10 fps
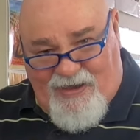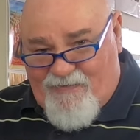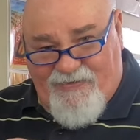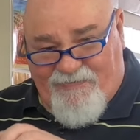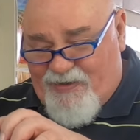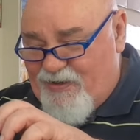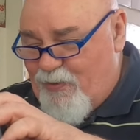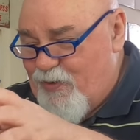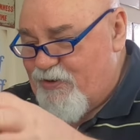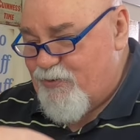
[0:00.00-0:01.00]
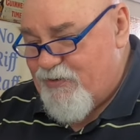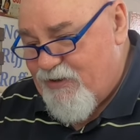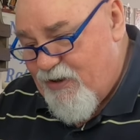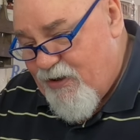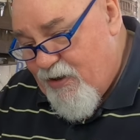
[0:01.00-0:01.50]
I've never had a Welsh
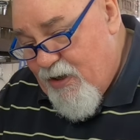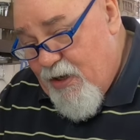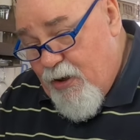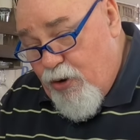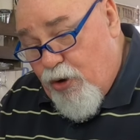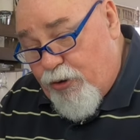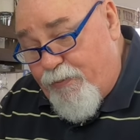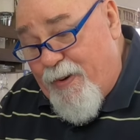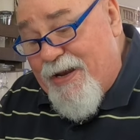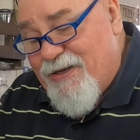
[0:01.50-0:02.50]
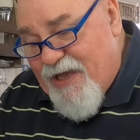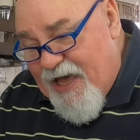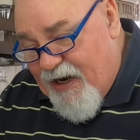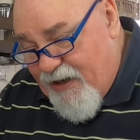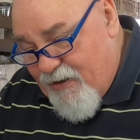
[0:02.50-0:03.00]
whisky, called
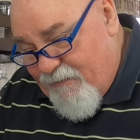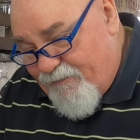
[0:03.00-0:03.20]
Penderyn.